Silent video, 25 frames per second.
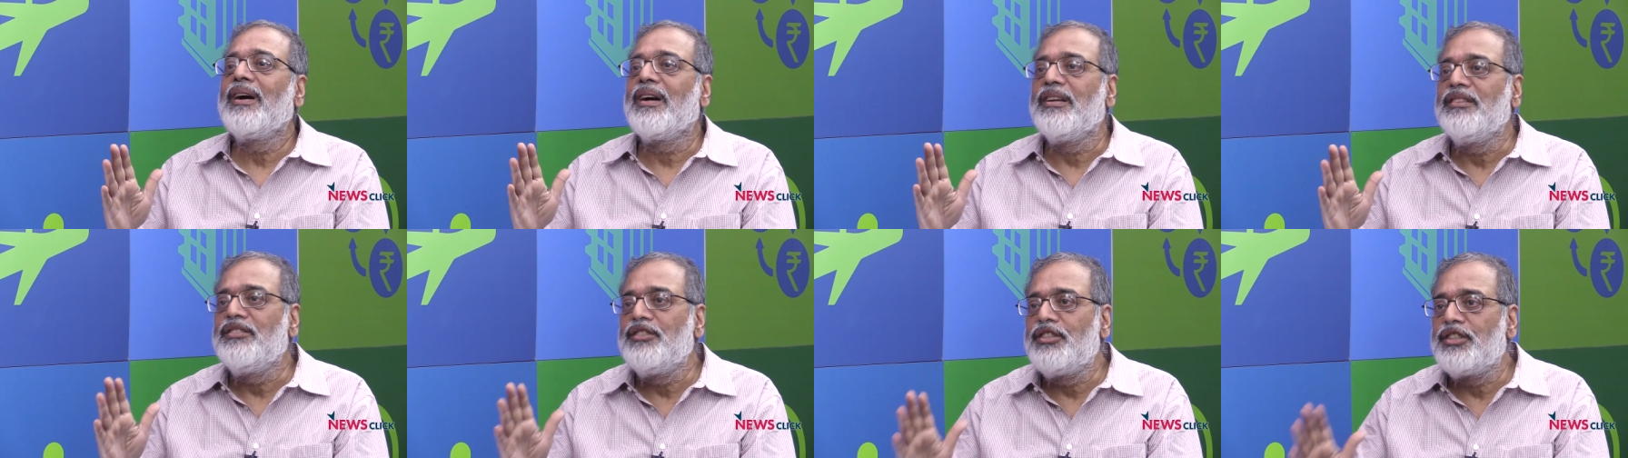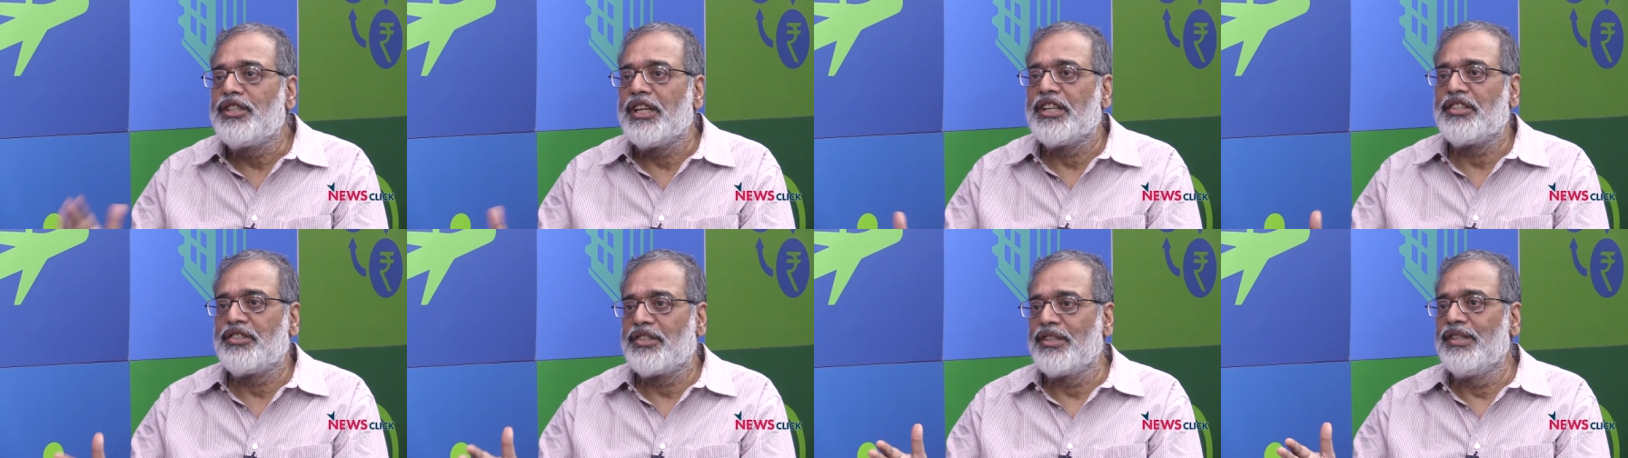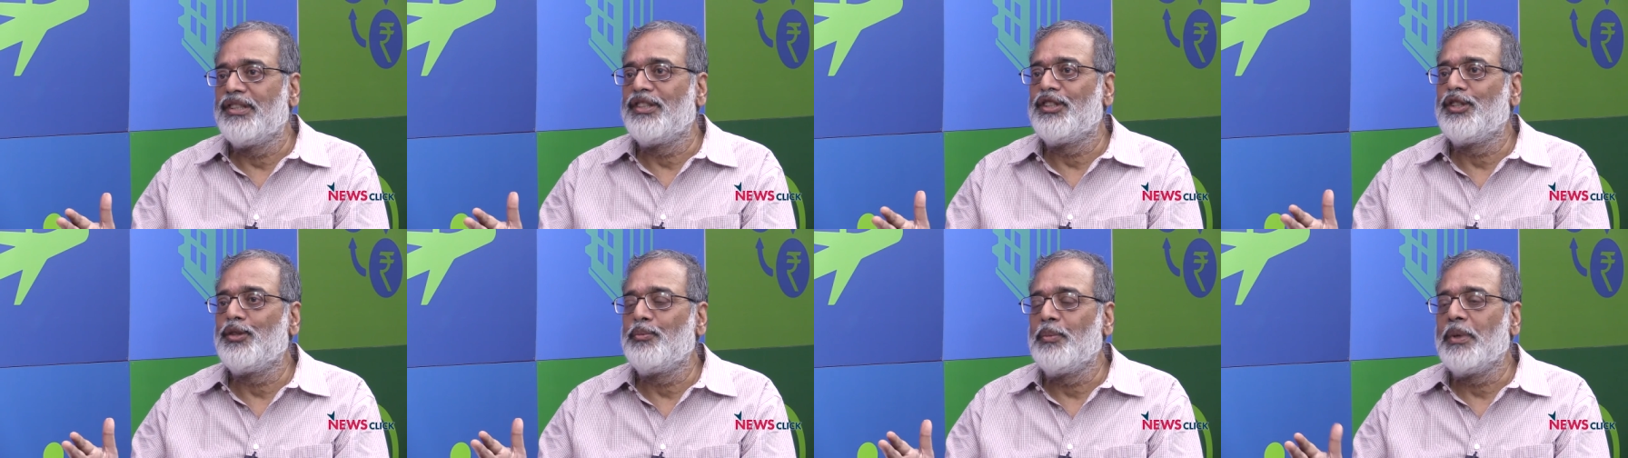
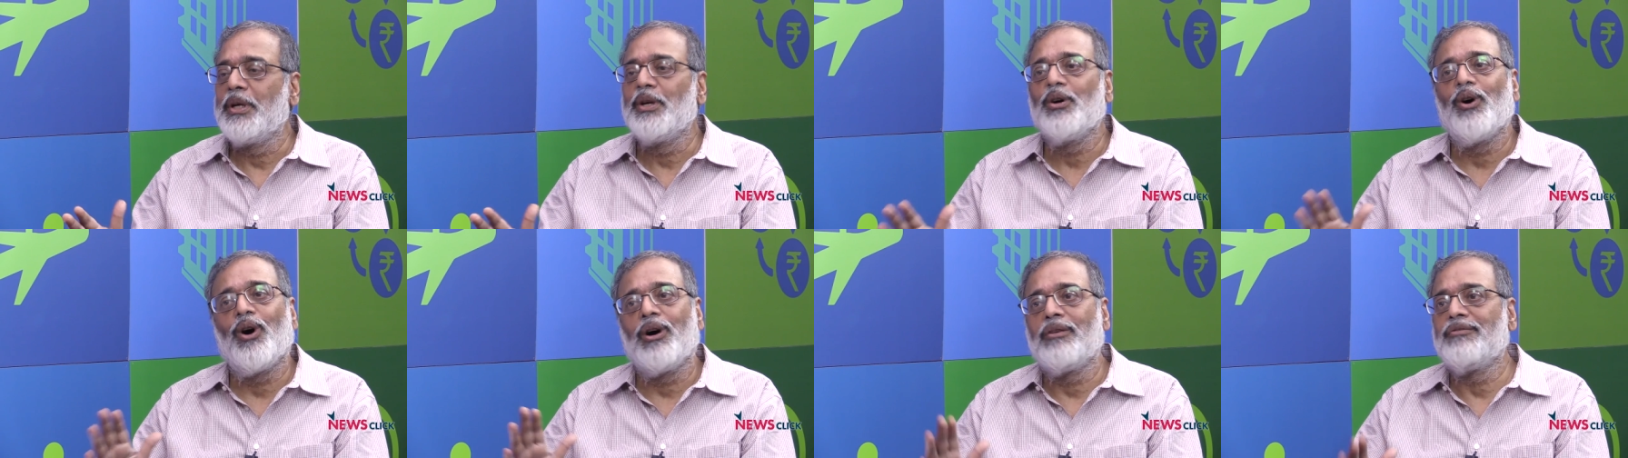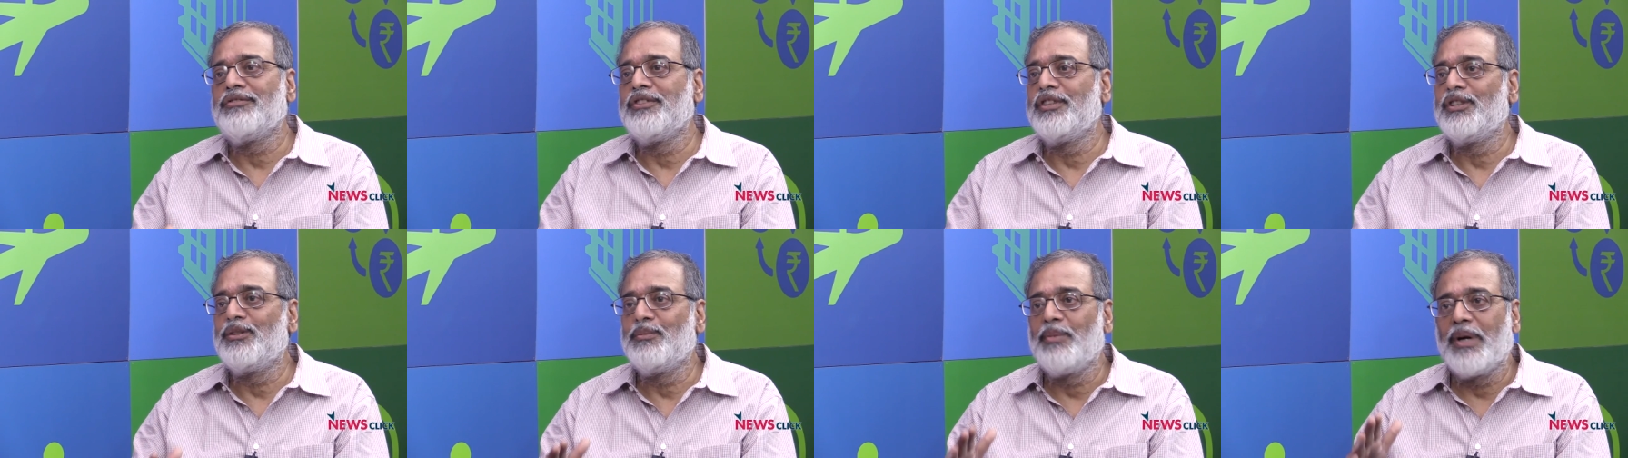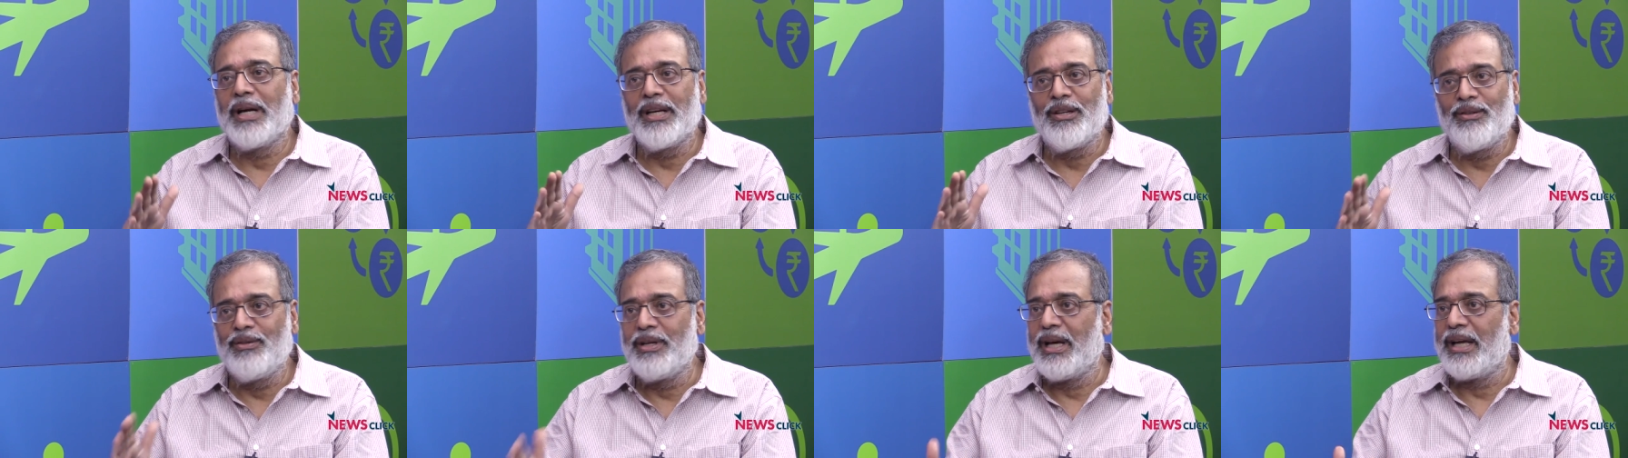concessions being offered
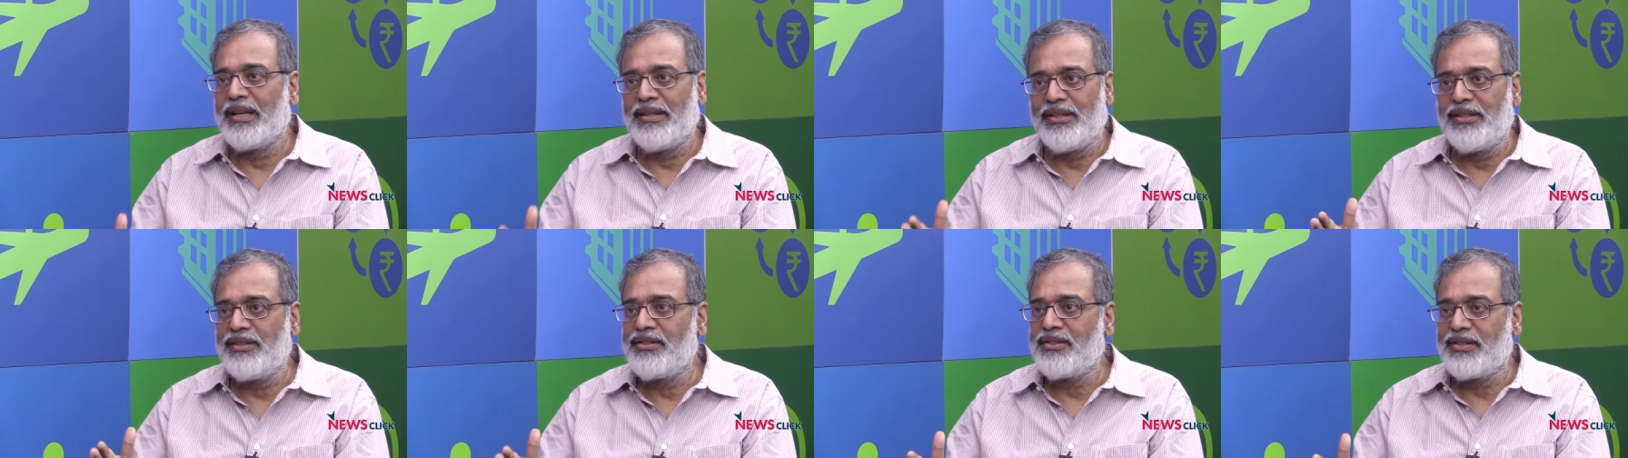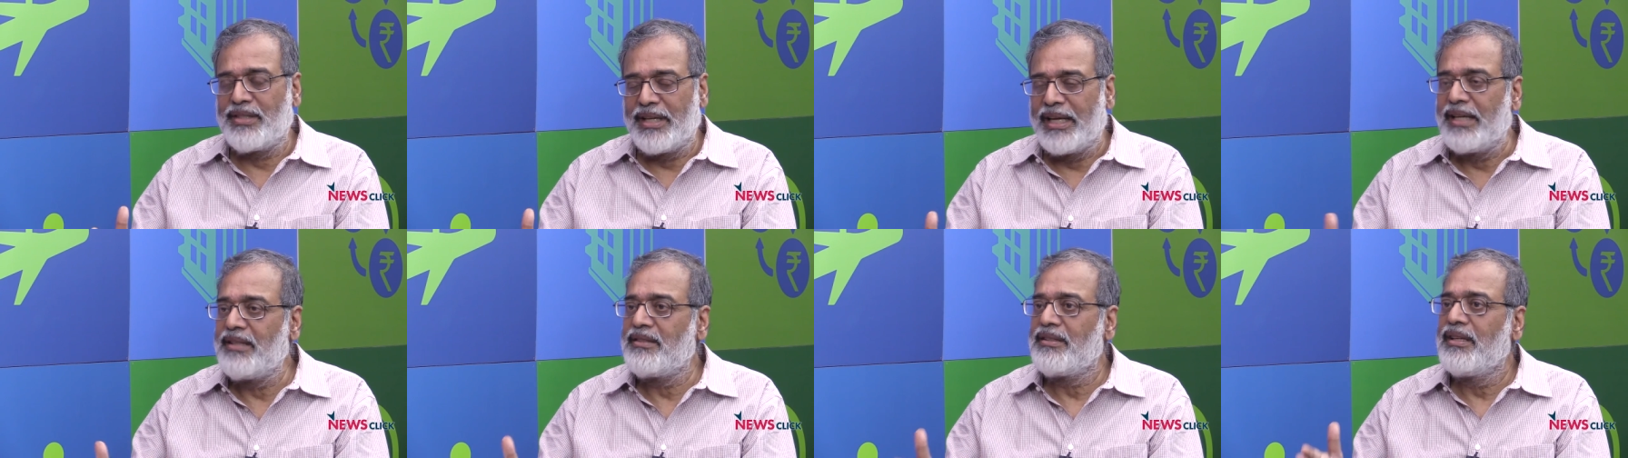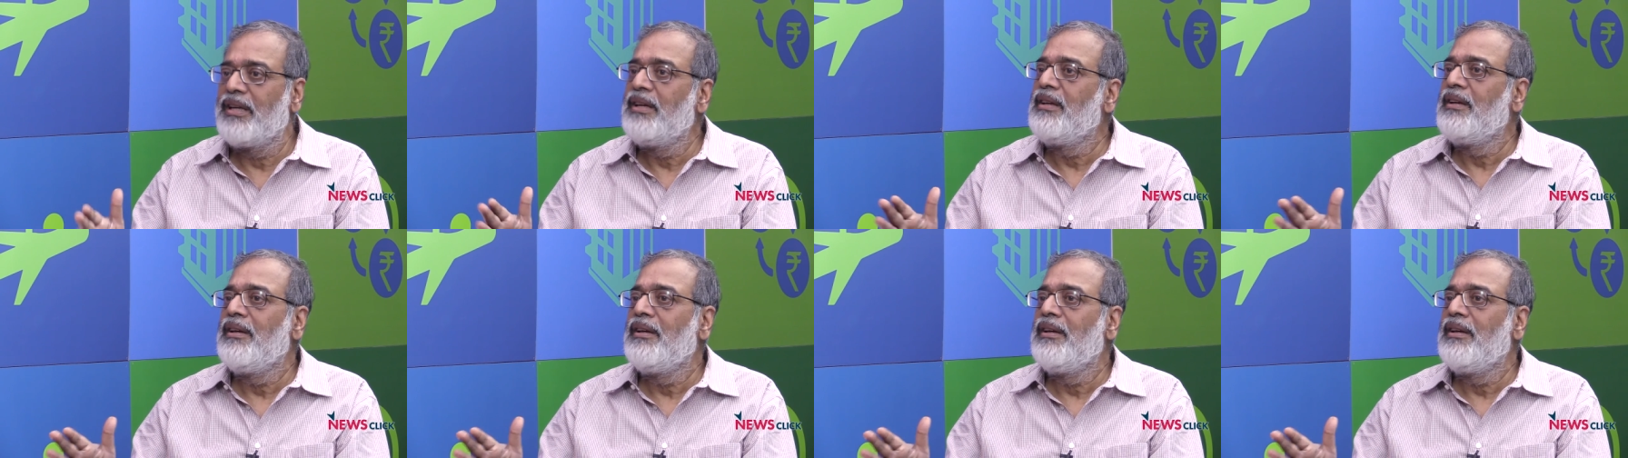by United States